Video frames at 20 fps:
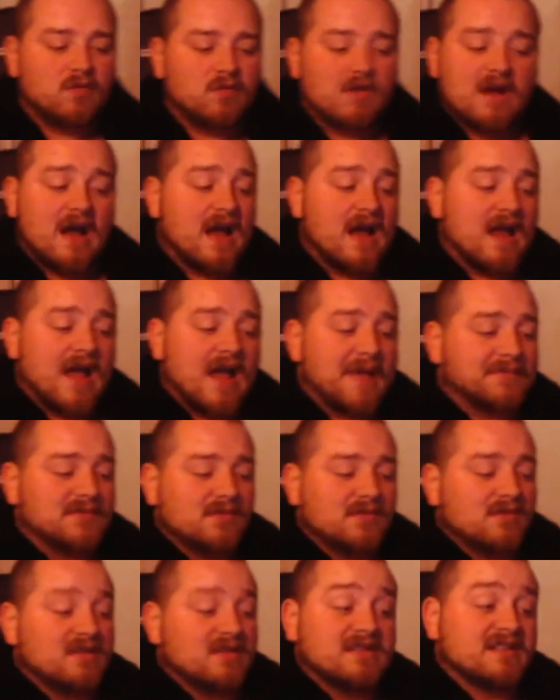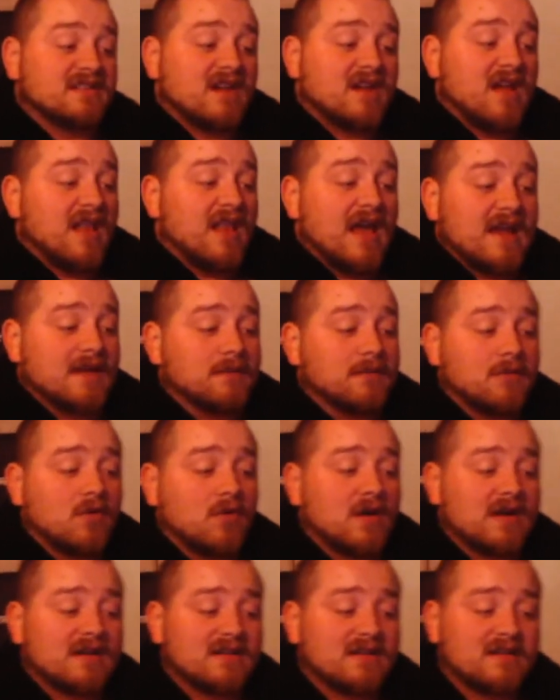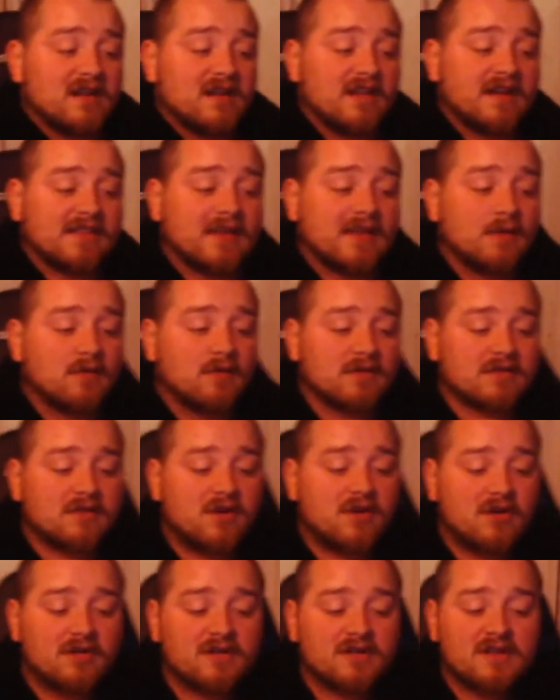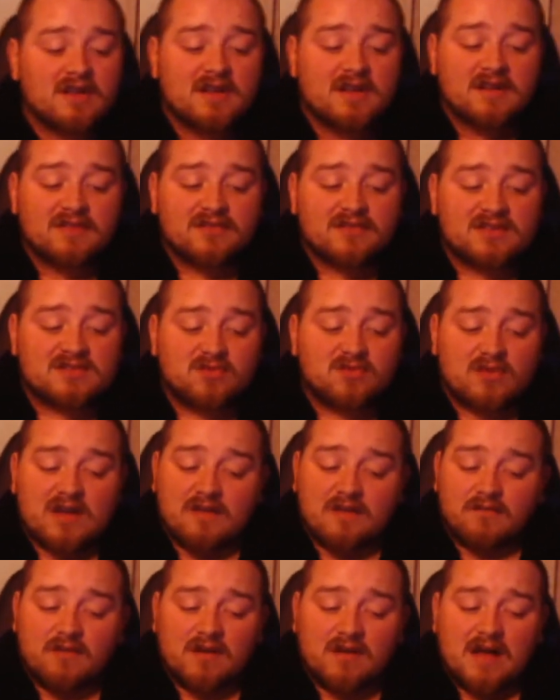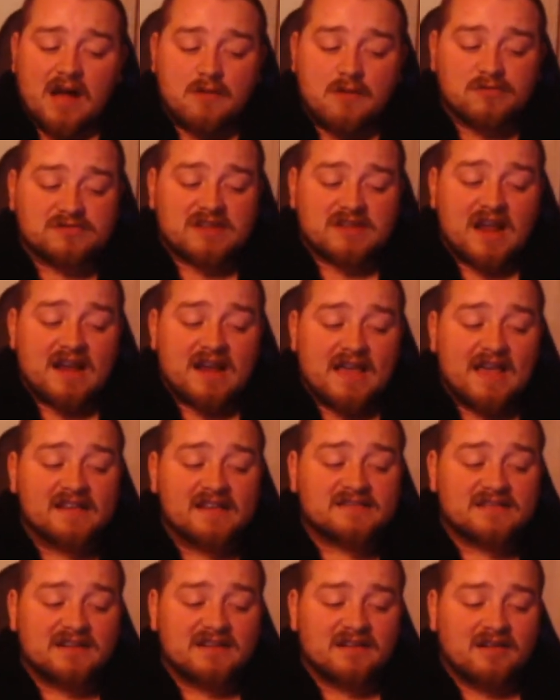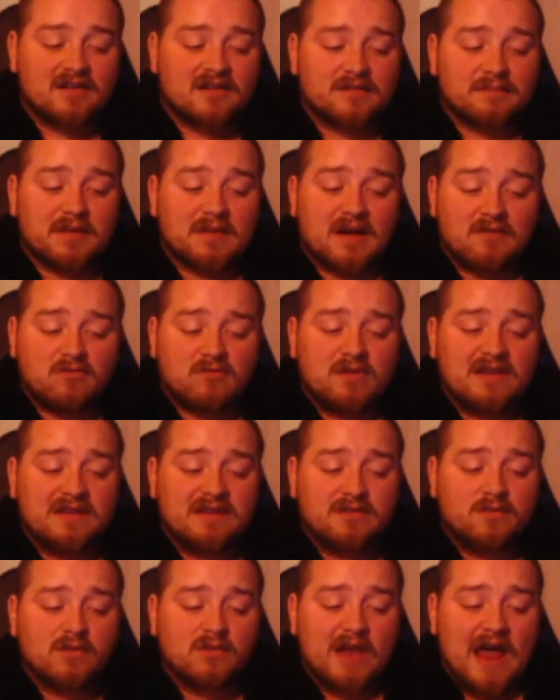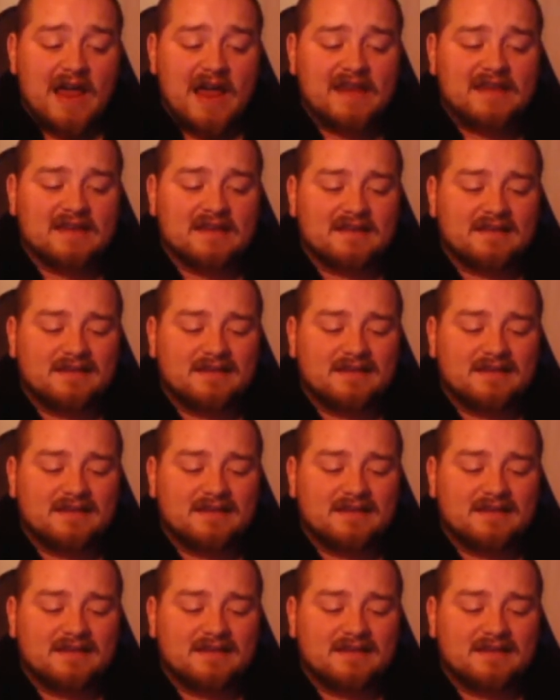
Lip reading: I absolutely did not like it more. I did not like that one at all. This one I was kind of hesitant on, but I really do like it.